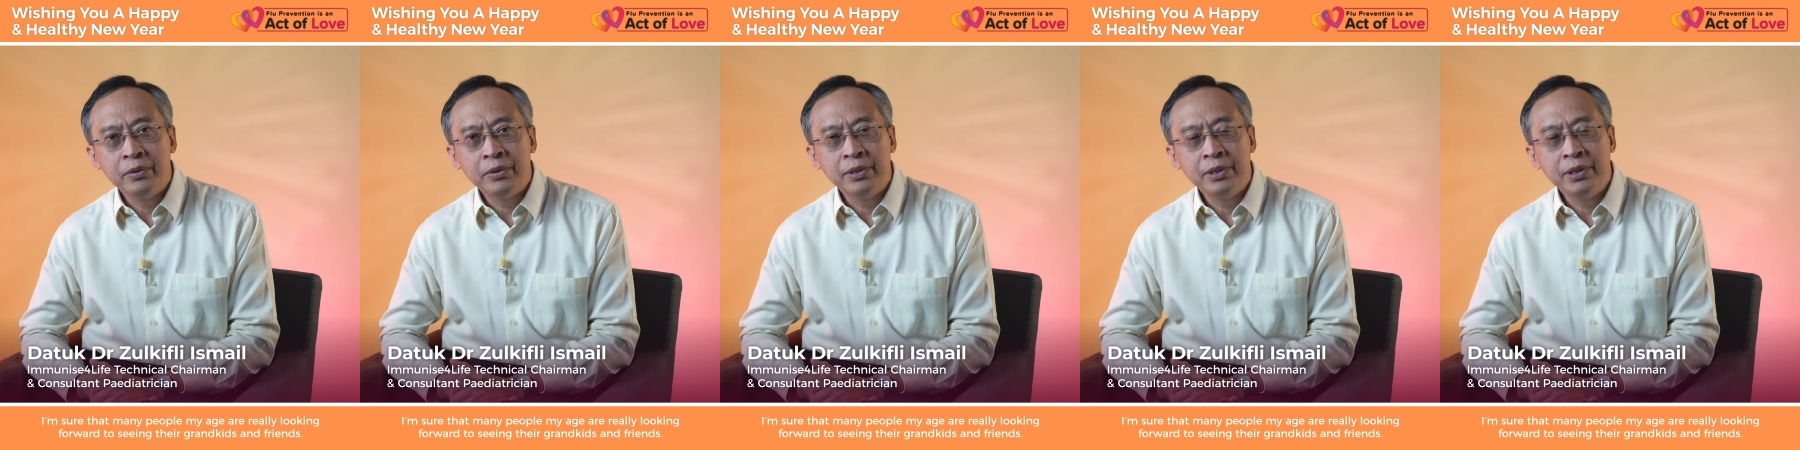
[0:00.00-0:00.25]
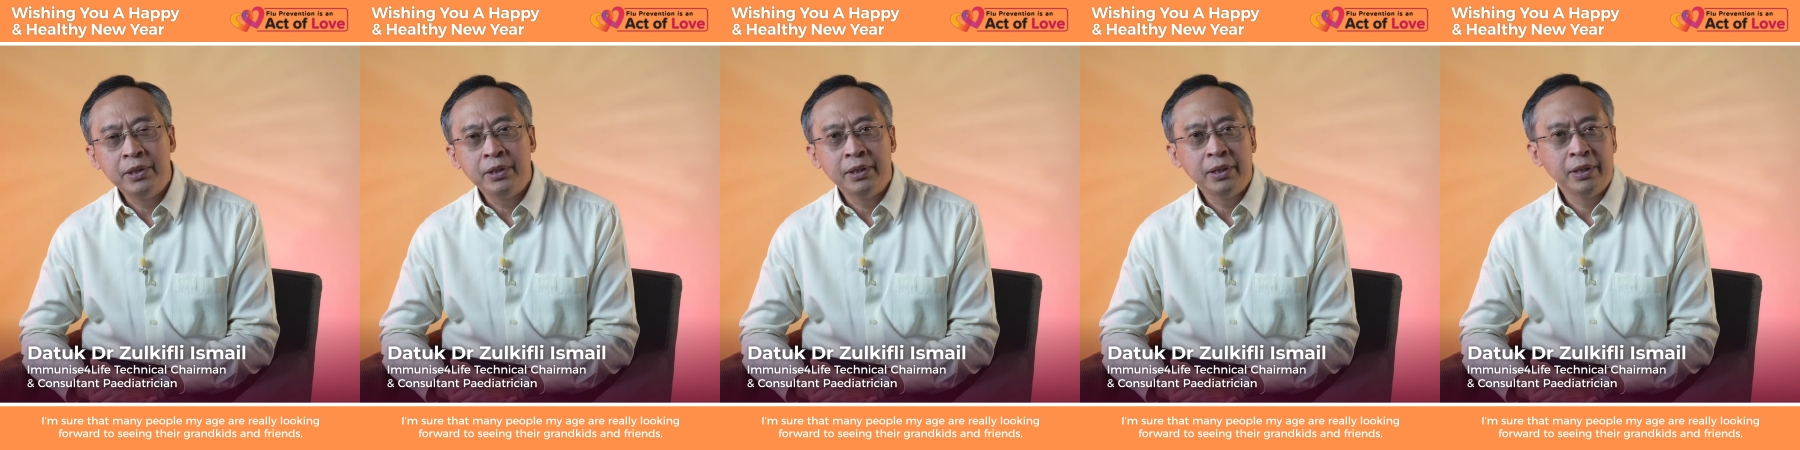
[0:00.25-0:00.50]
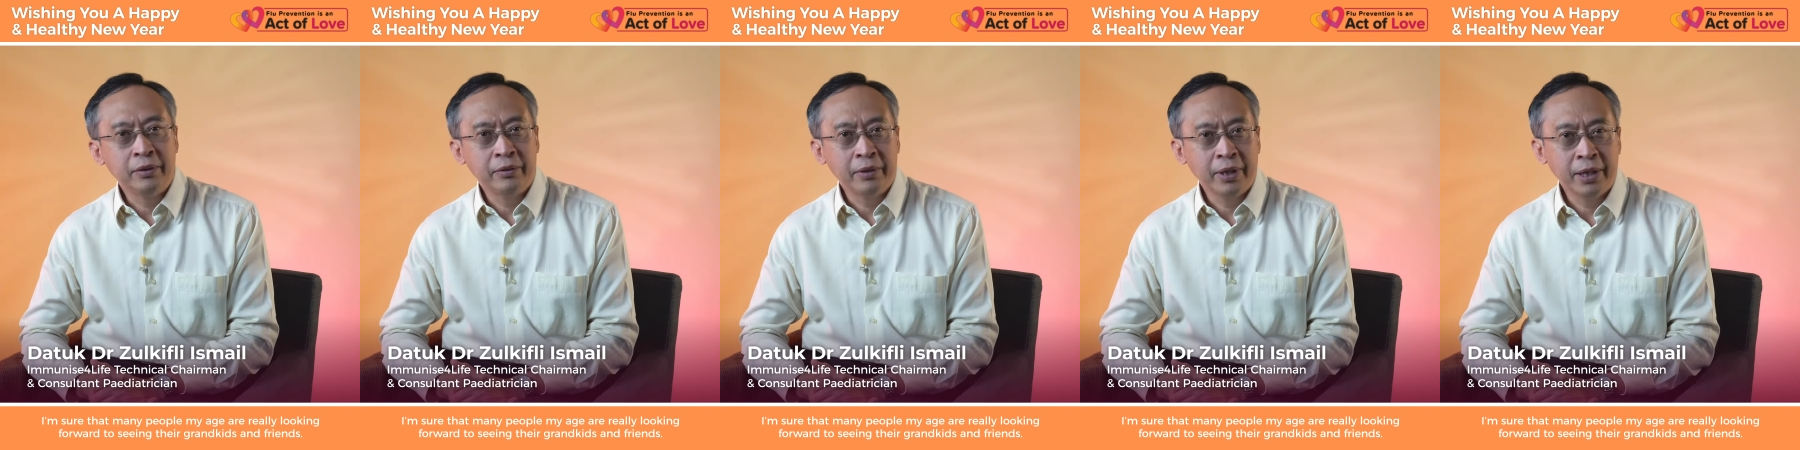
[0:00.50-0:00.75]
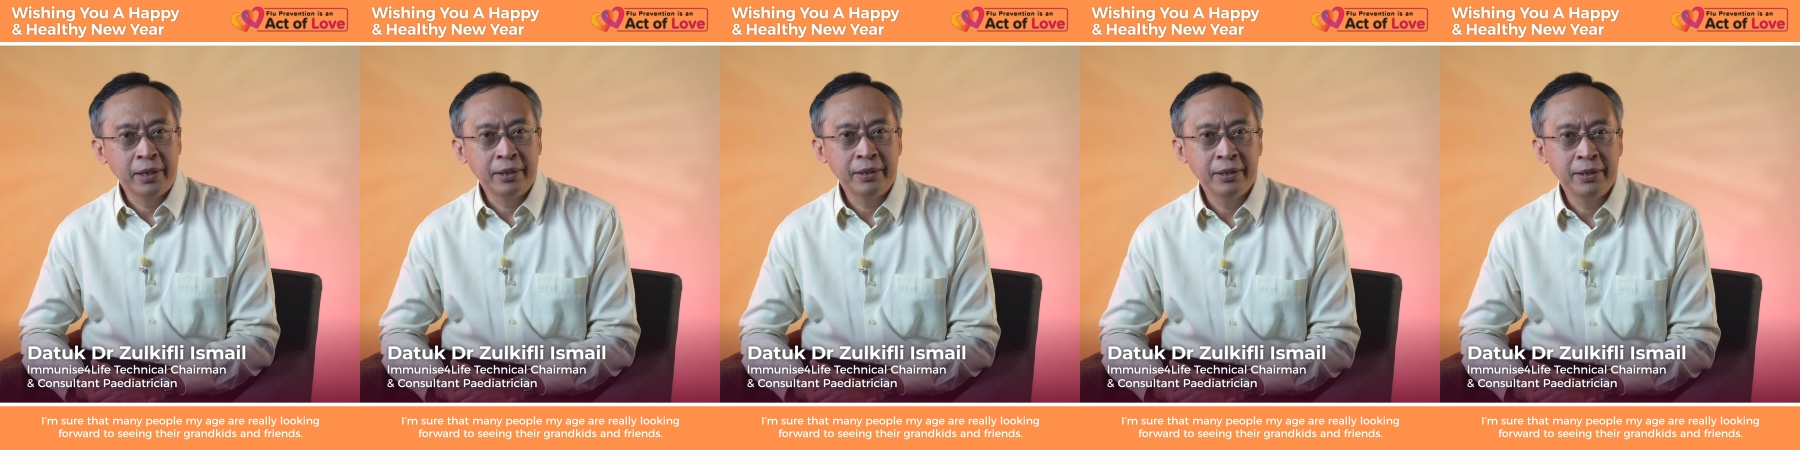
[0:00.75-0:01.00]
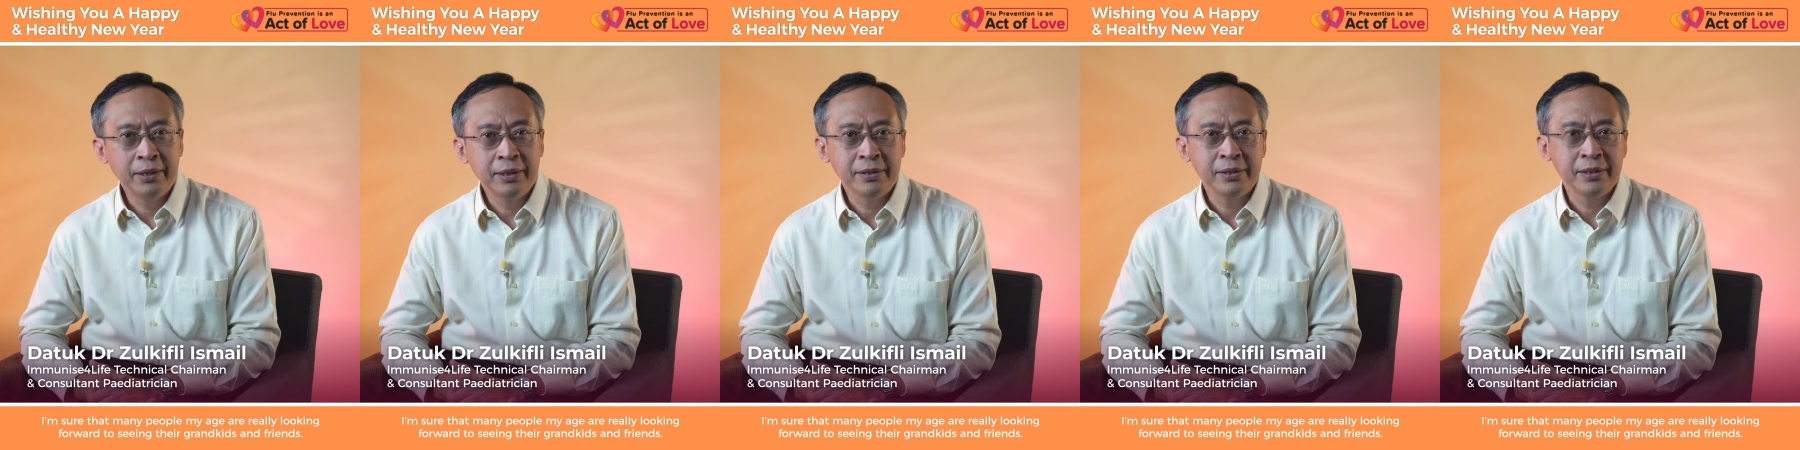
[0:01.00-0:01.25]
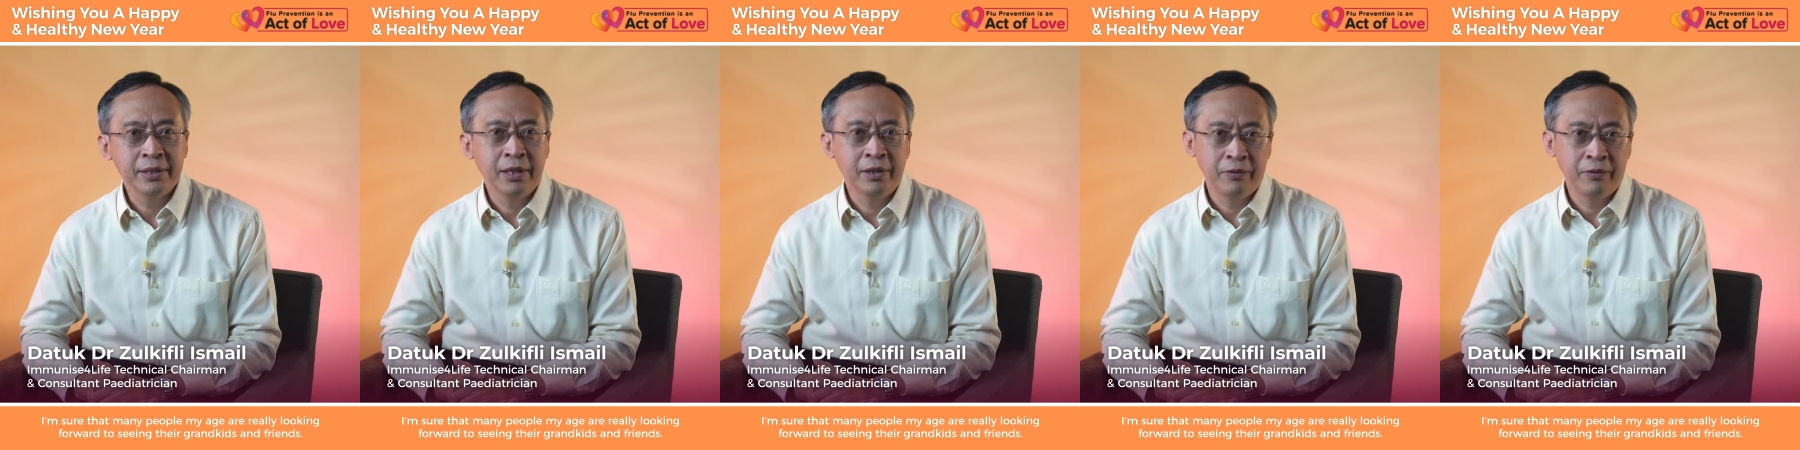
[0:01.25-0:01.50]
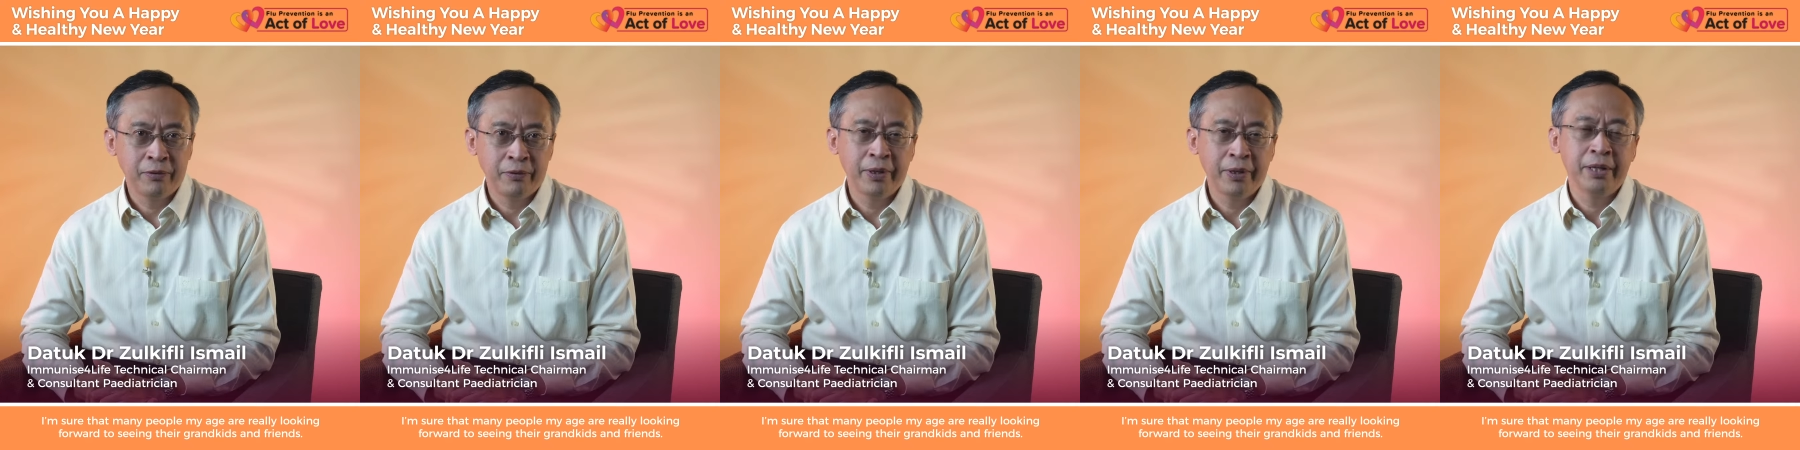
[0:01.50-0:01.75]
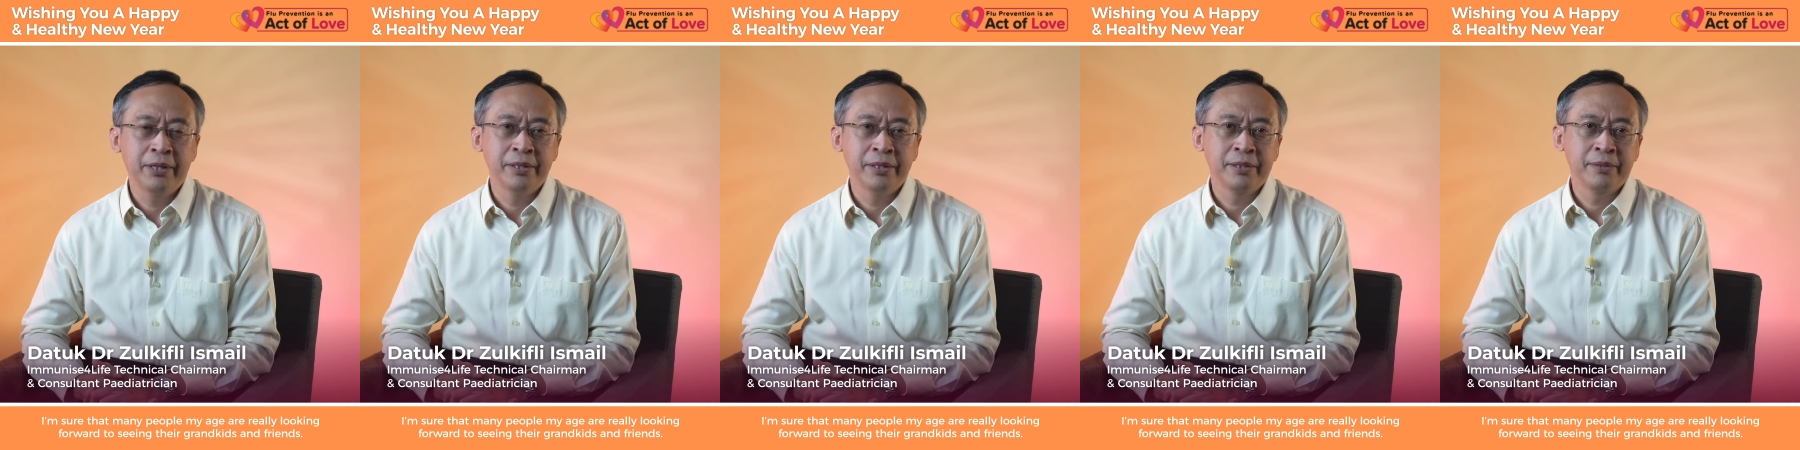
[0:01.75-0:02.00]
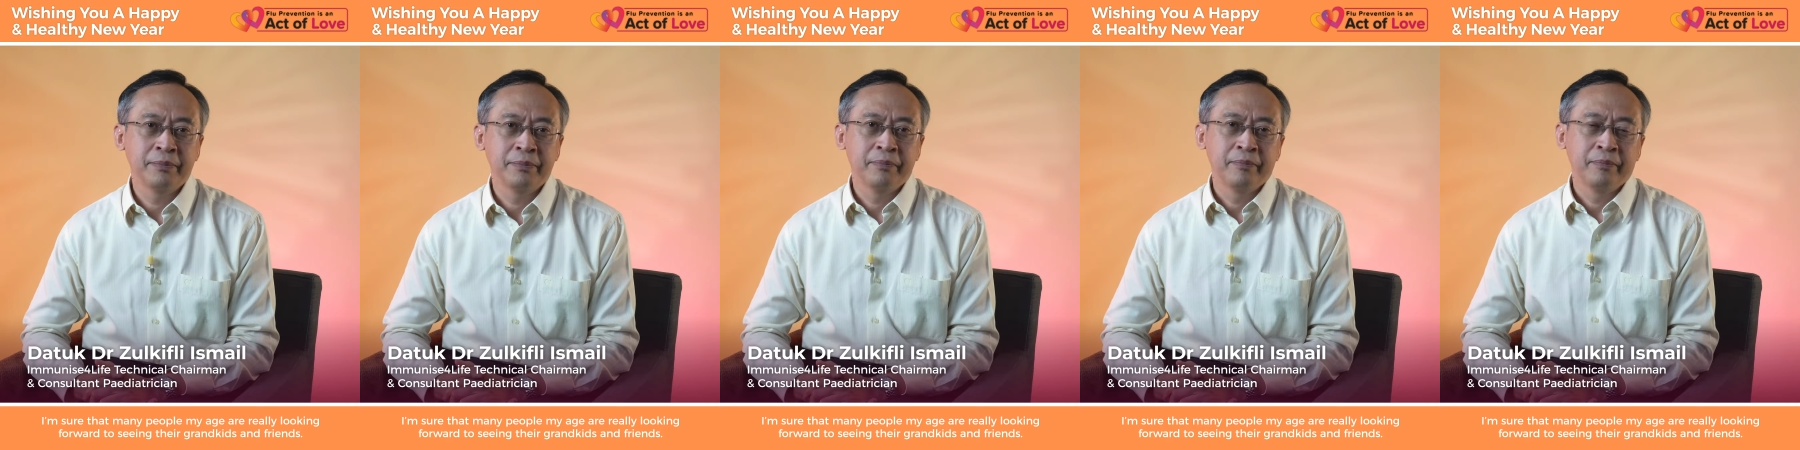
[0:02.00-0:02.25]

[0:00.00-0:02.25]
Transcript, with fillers: seeing their grandkids and friends.